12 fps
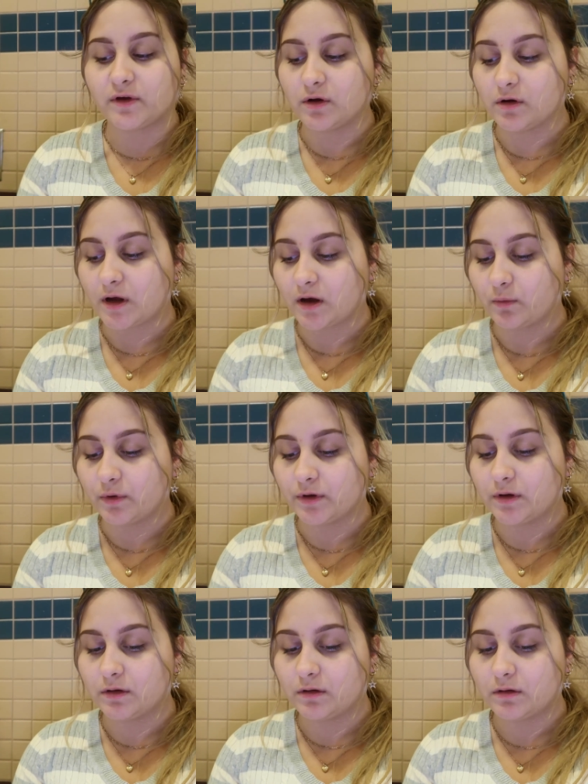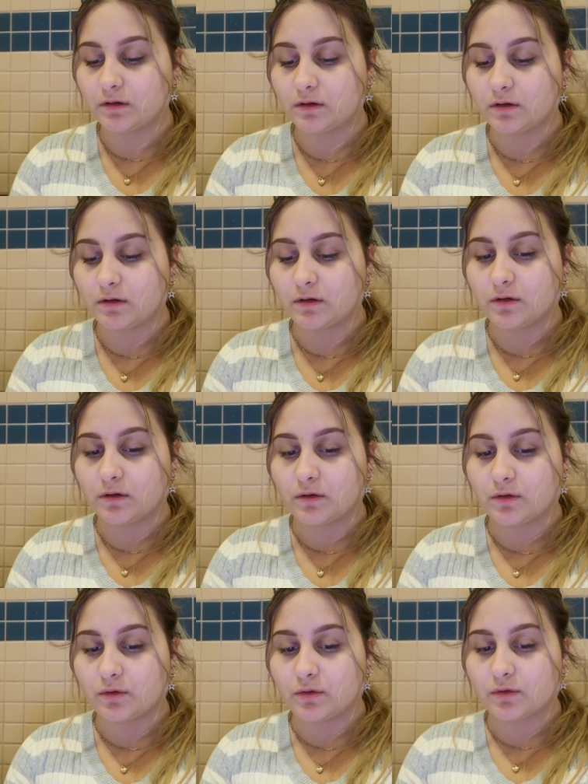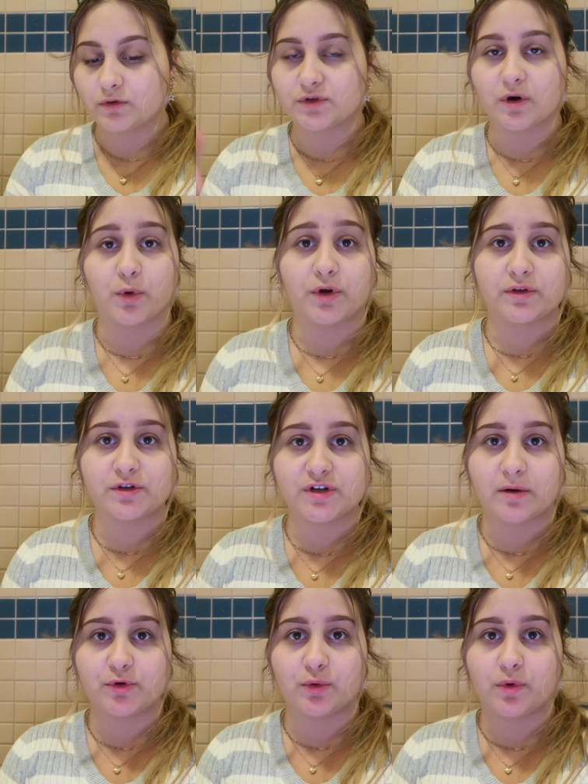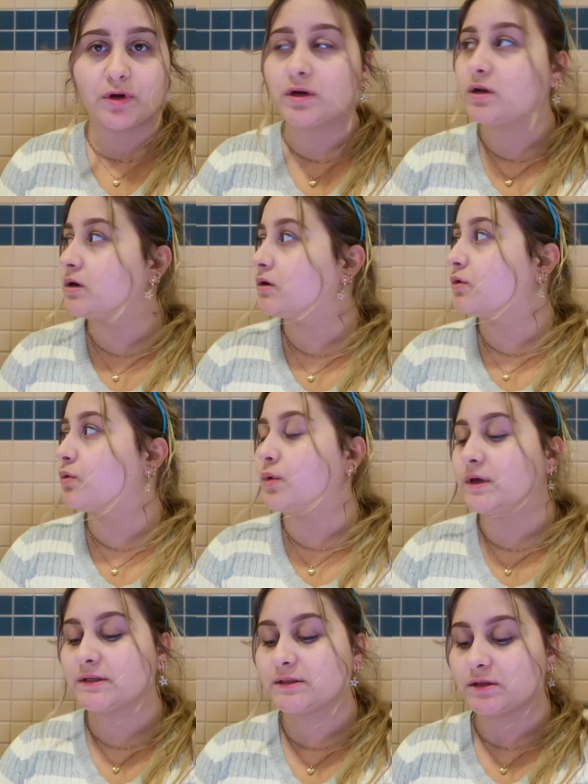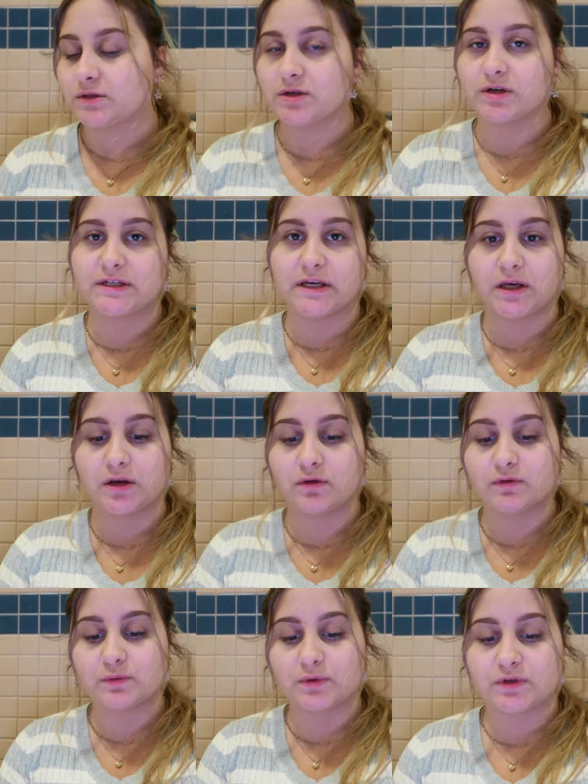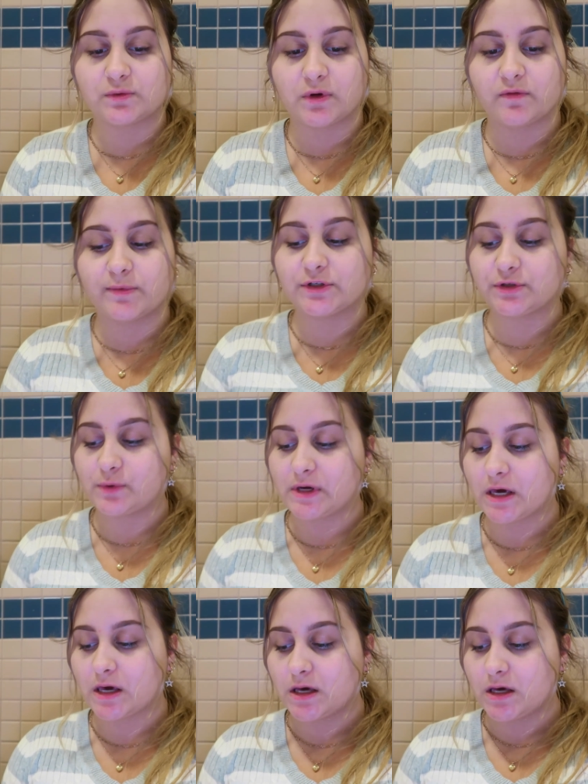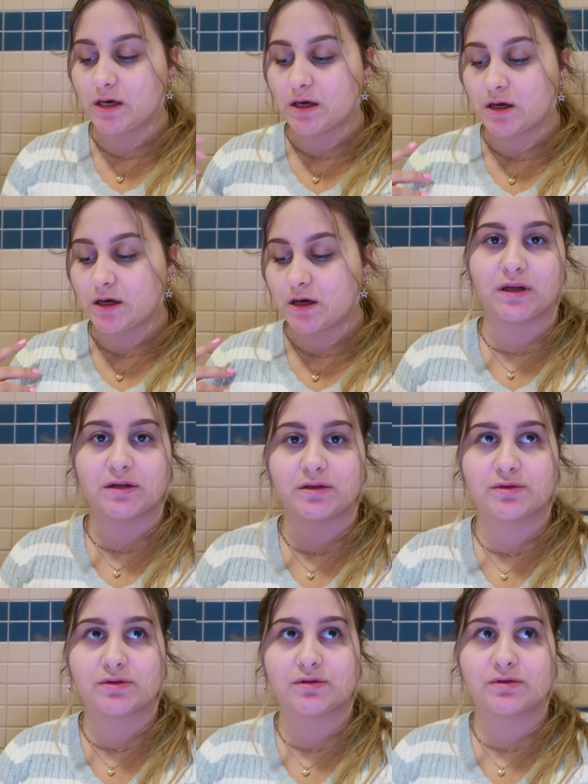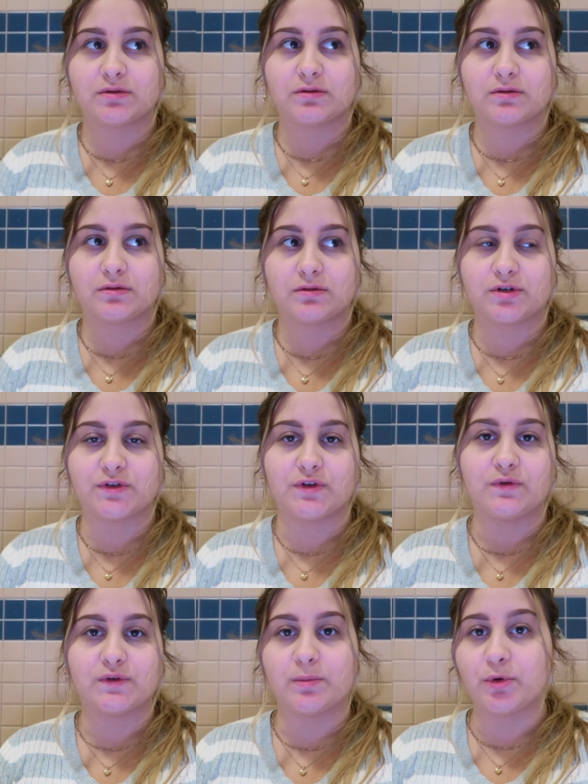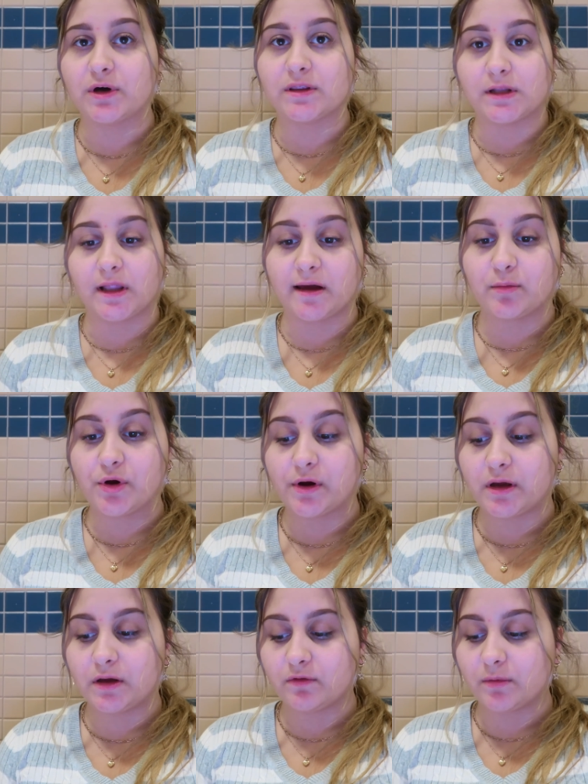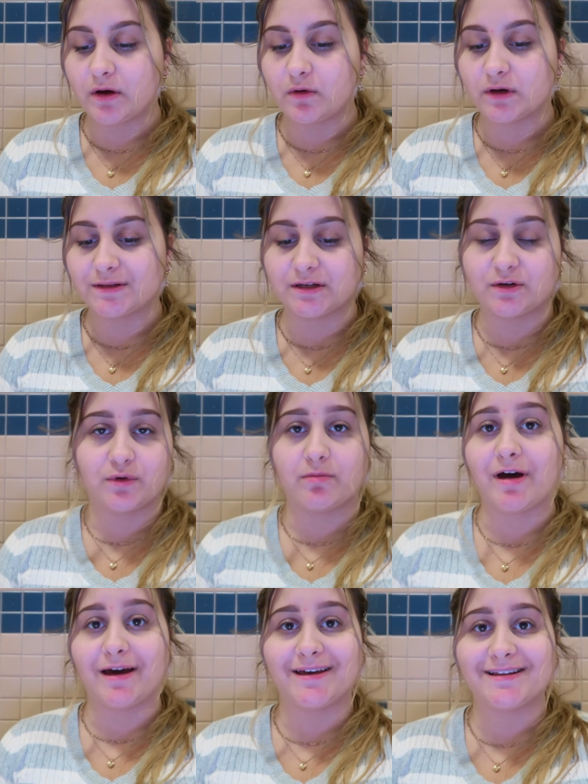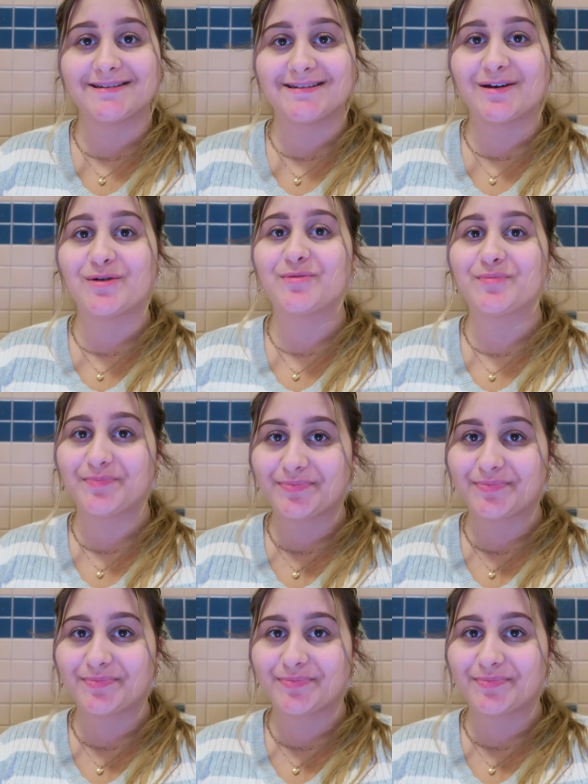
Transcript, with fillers: figured I would start working on the chapter 1 quiz and start taking notes, which is what I've been doing. I'm gonna just use the book in the library from now on because I don't want to buy it, so.